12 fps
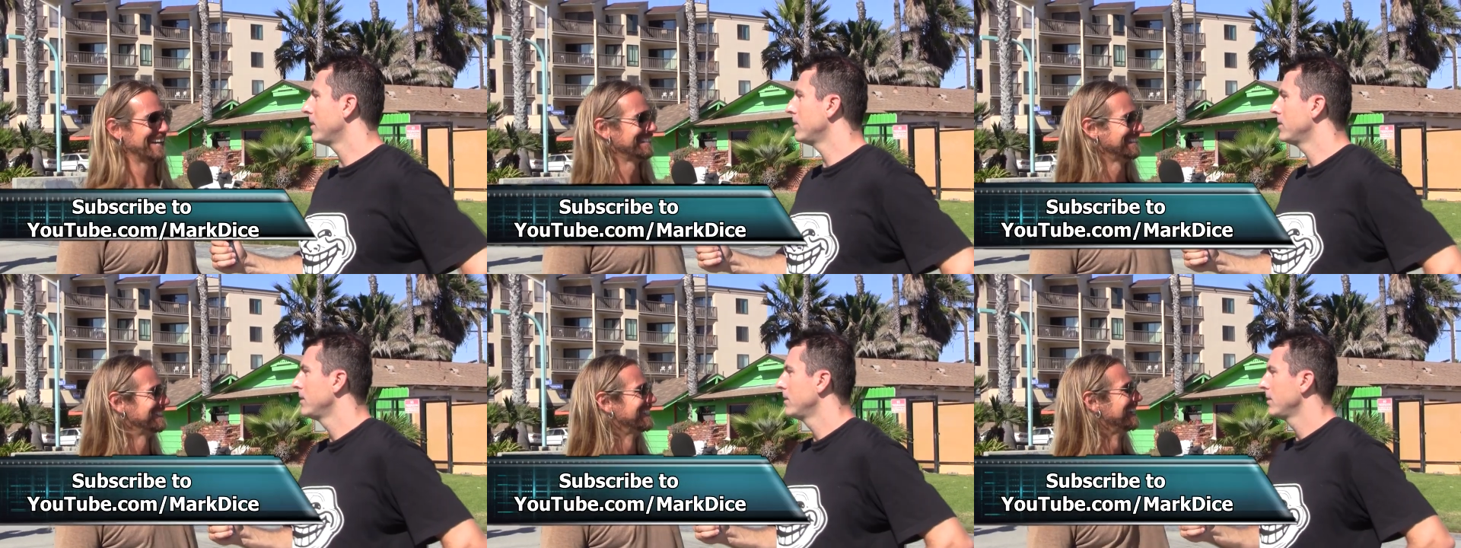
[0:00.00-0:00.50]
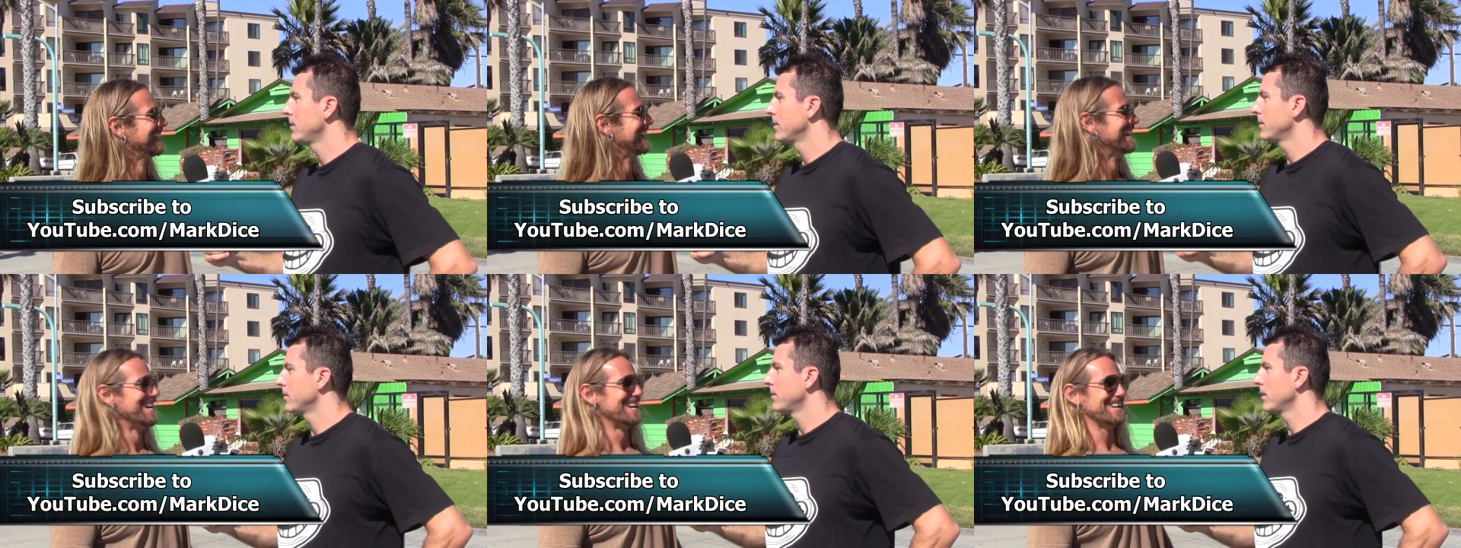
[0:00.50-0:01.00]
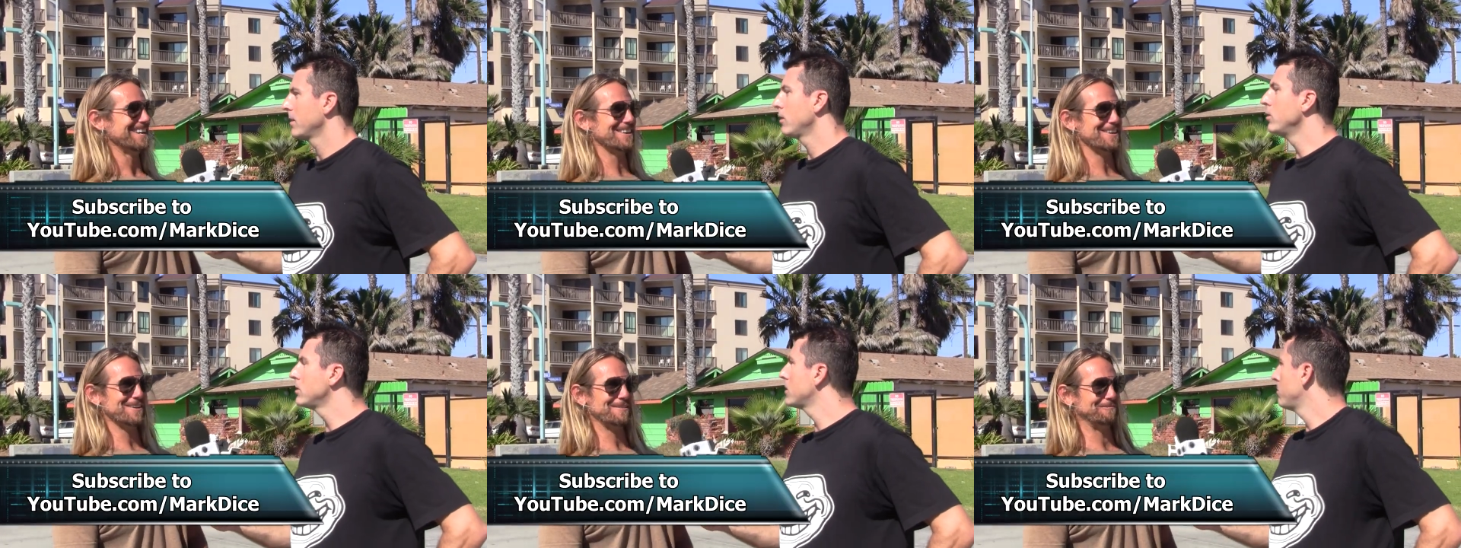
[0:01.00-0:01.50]
Speaker 1: though. so. Um,
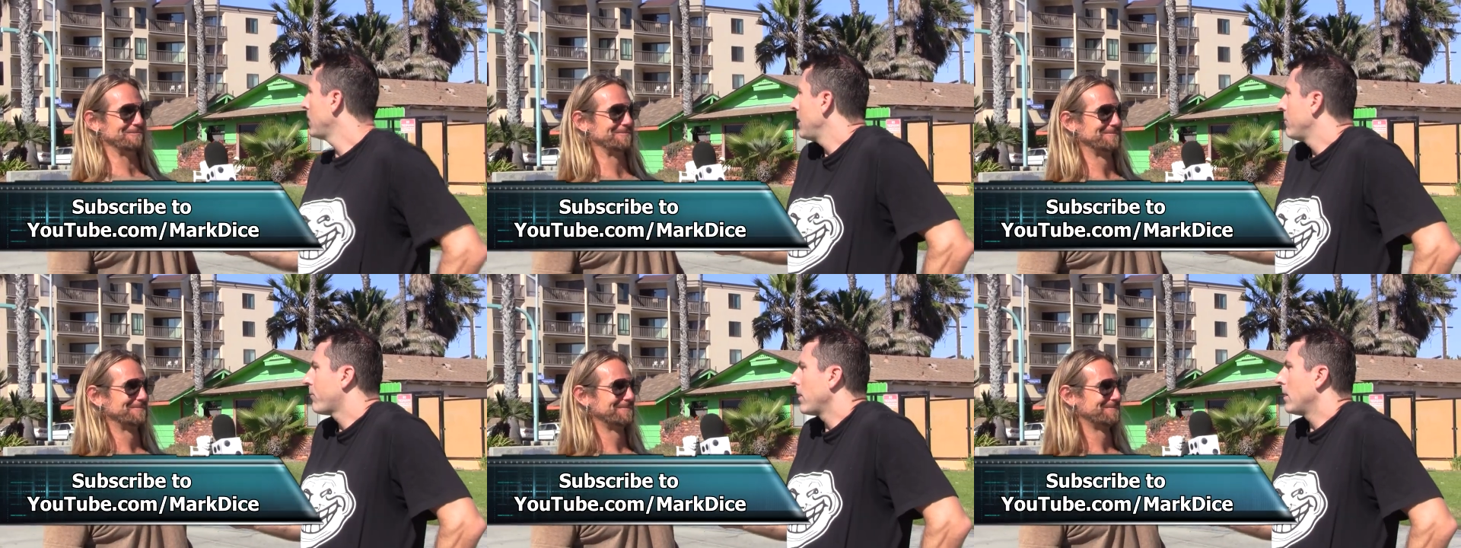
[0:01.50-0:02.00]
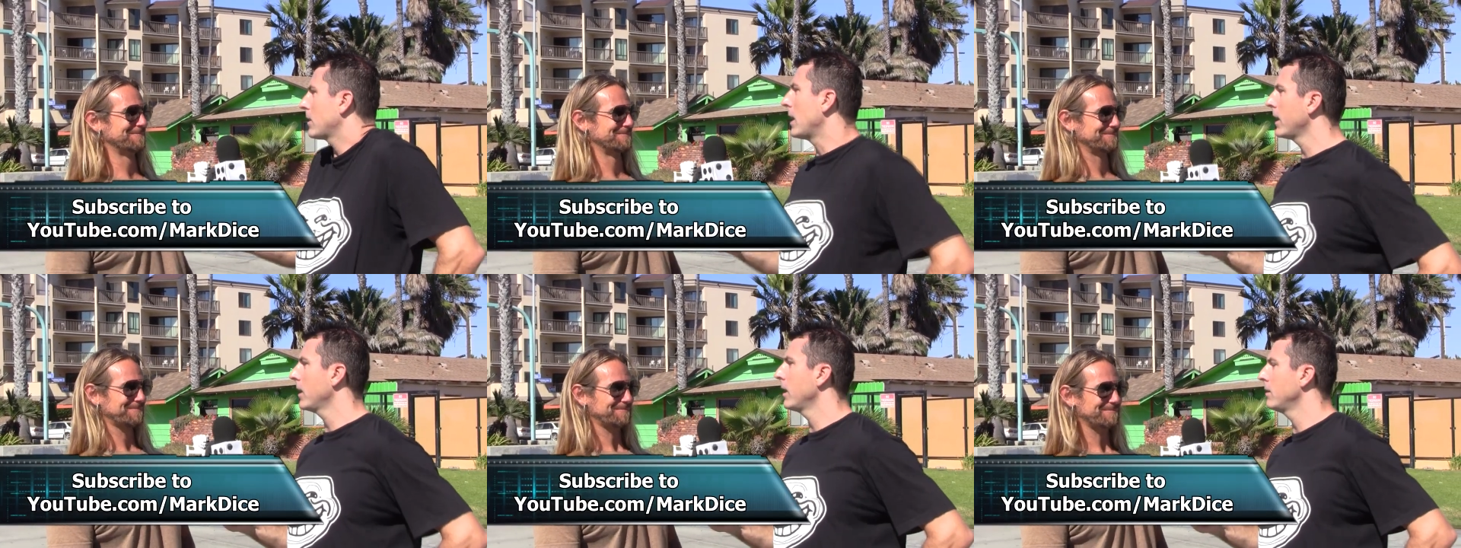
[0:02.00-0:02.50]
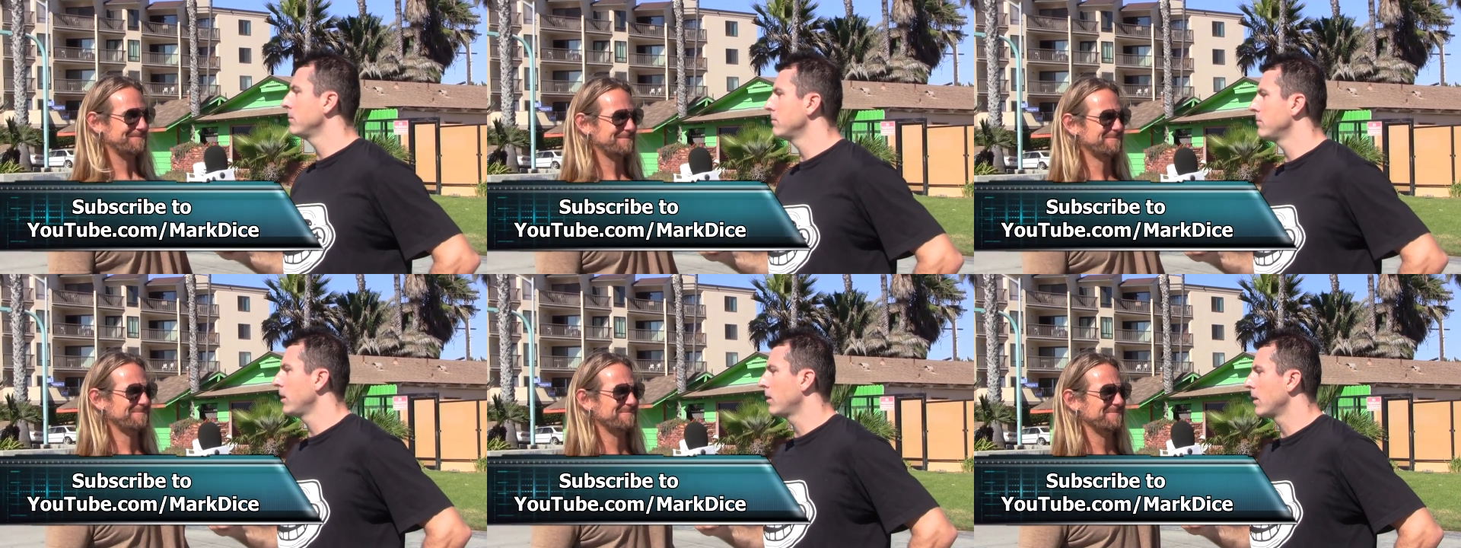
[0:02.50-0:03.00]
Who's to blame for Al Qaeda
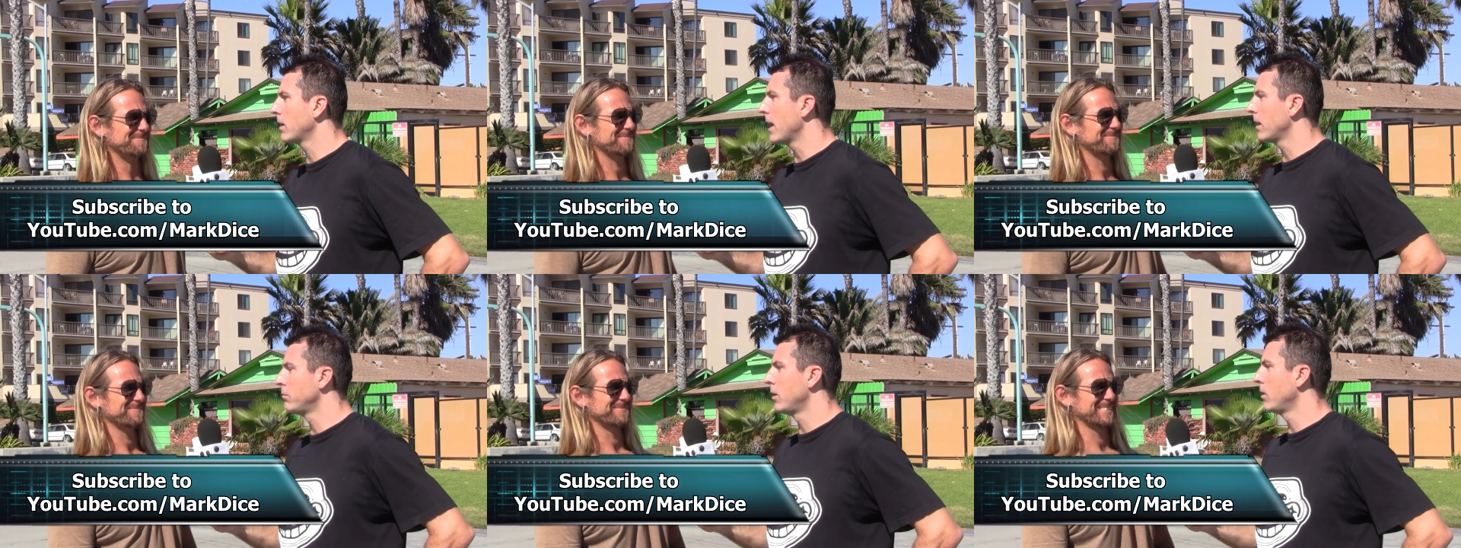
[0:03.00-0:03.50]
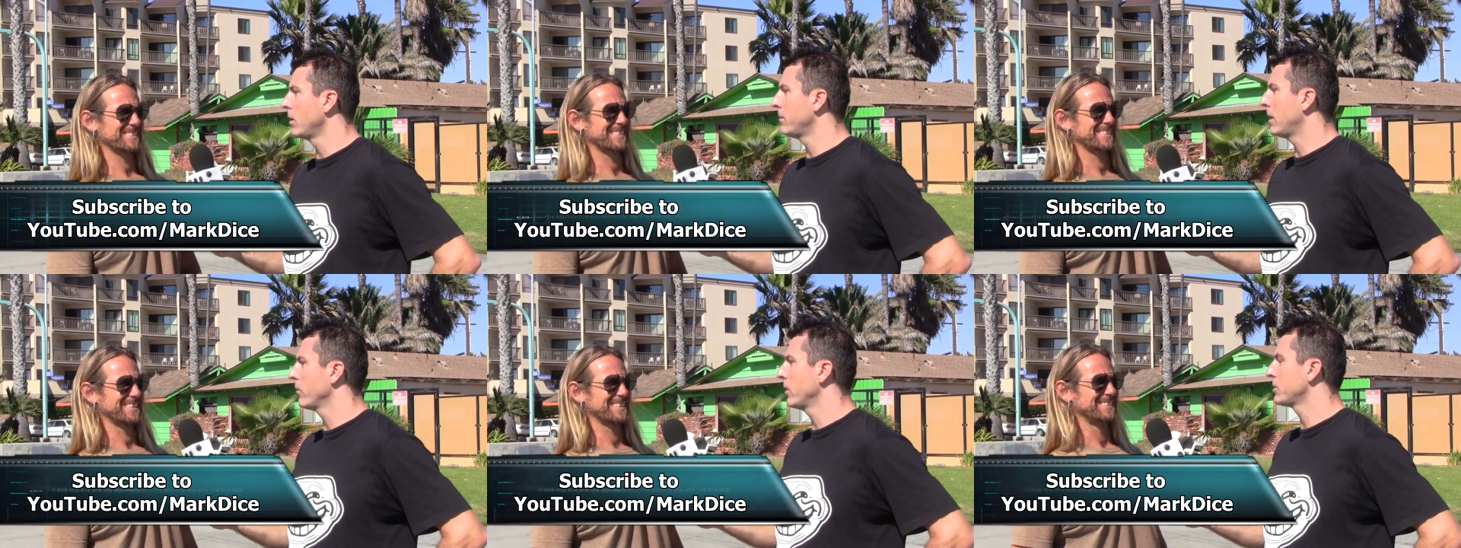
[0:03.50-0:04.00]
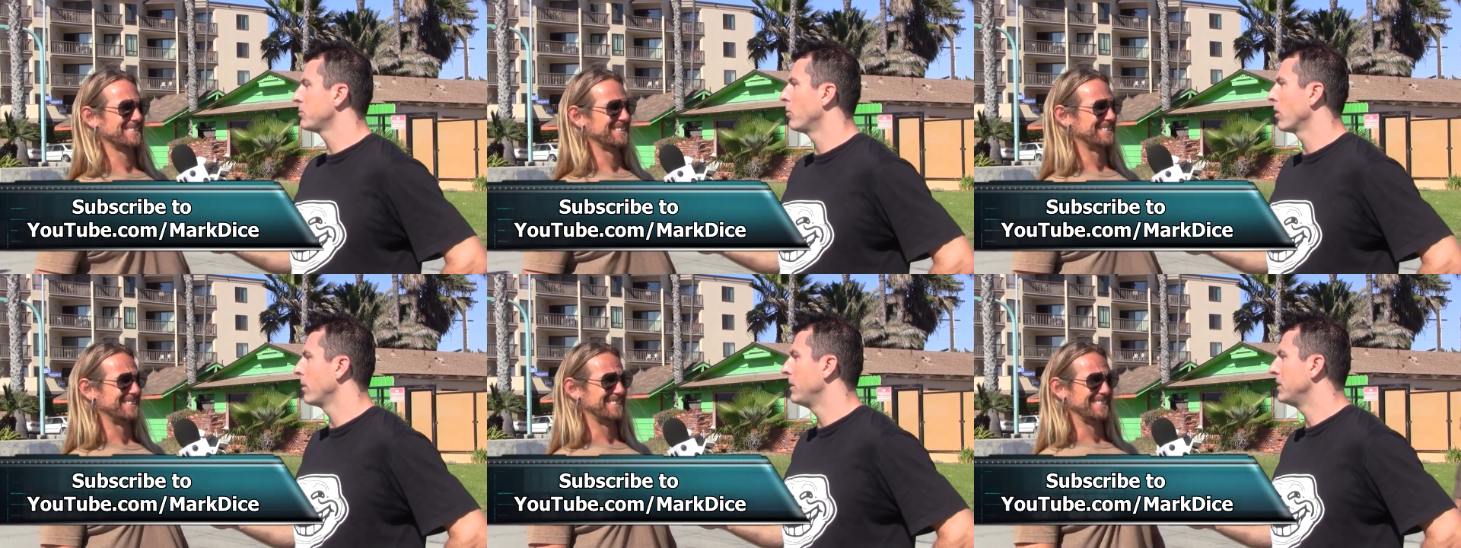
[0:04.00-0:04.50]
getting, you know, Al Qaeda blowing up Mount
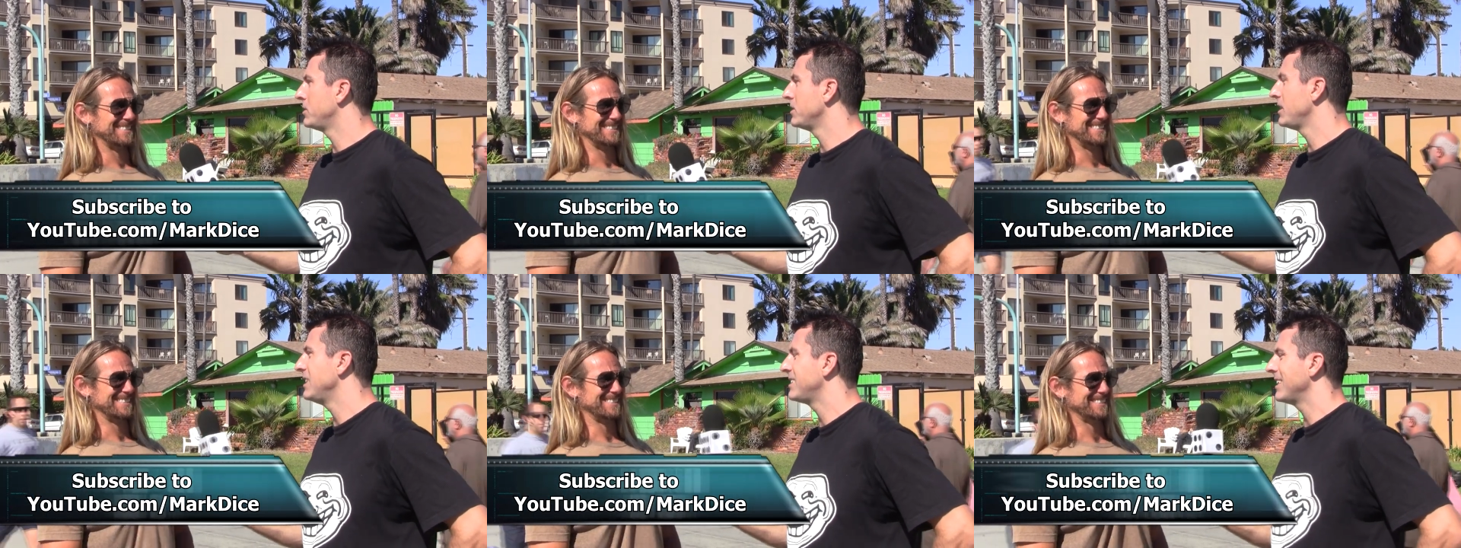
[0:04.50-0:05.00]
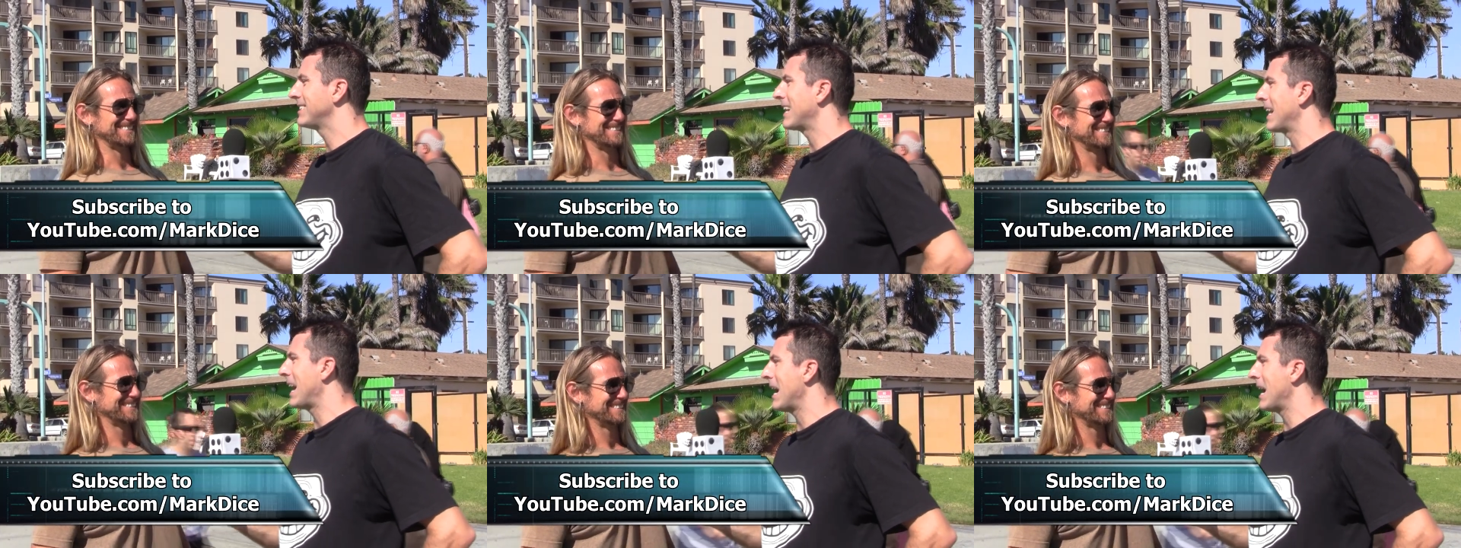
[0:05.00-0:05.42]
Rushmore? I mean, it's just these things kind of